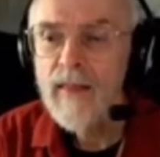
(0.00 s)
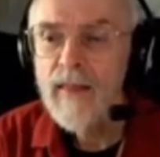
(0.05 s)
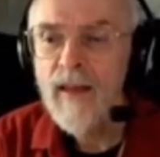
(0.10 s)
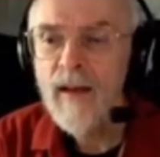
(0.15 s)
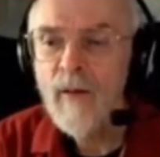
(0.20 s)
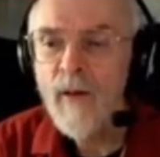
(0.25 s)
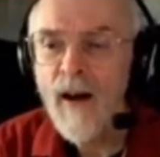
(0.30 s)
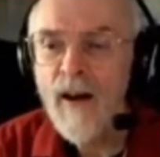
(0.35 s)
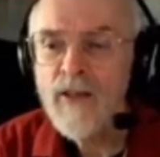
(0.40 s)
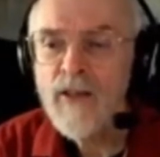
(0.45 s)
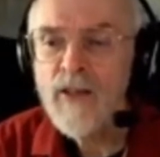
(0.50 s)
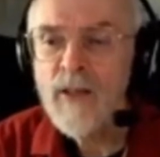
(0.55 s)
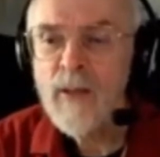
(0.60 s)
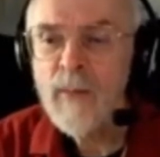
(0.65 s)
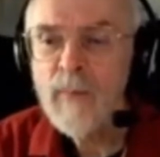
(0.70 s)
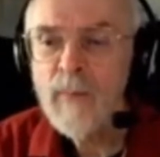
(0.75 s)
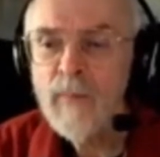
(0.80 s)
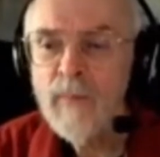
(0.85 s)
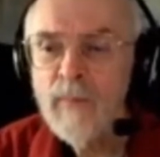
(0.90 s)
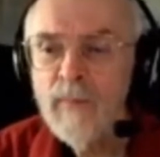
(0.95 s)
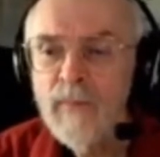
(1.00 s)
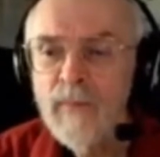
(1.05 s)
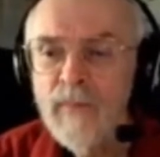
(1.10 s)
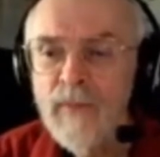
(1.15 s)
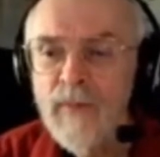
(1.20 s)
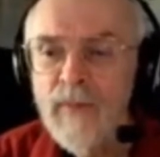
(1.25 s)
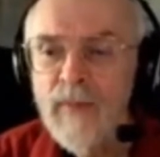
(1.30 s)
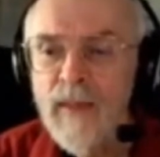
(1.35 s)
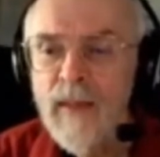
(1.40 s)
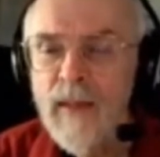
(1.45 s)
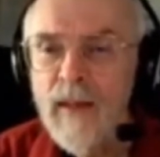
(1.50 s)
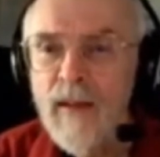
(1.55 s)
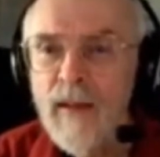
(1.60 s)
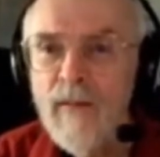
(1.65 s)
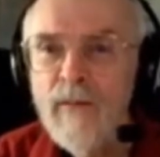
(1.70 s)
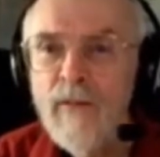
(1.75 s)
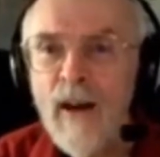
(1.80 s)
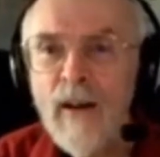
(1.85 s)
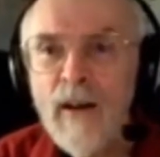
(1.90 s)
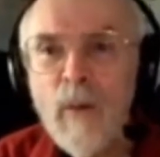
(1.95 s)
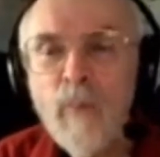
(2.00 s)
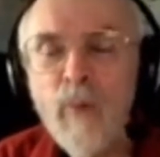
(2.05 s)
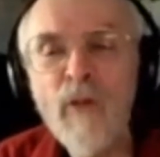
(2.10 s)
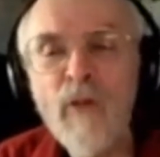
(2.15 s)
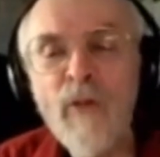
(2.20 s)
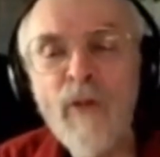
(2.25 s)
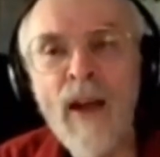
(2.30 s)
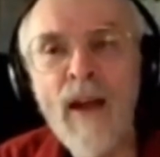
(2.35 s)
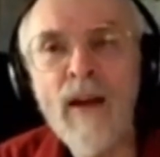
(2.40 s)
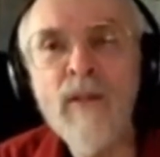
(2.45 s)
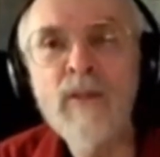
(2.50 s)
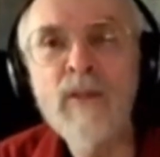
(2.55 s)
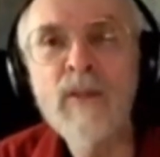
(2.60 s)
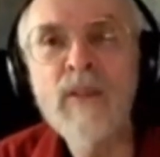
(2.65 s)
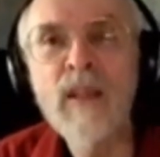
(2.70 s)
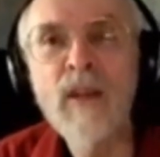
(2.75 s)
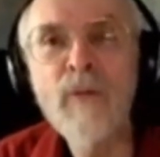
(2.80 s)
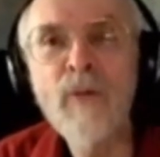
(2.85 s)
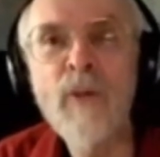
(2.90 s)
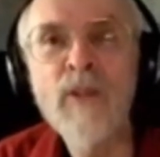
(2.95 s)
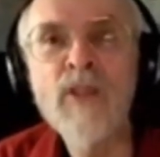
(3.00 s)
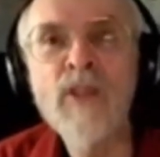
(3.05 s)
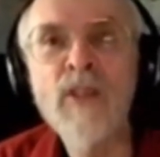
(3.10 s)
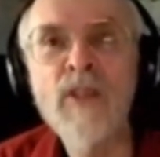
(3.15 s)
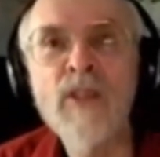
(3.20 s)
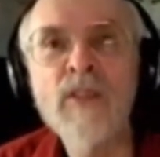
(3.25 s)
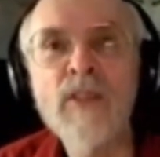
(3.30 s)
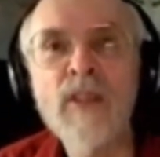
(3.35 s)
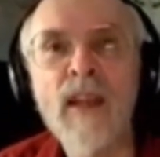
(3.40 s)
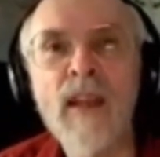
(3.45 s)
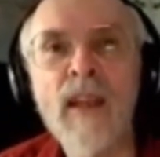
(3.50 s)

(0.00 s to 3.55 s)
There are some very profound differences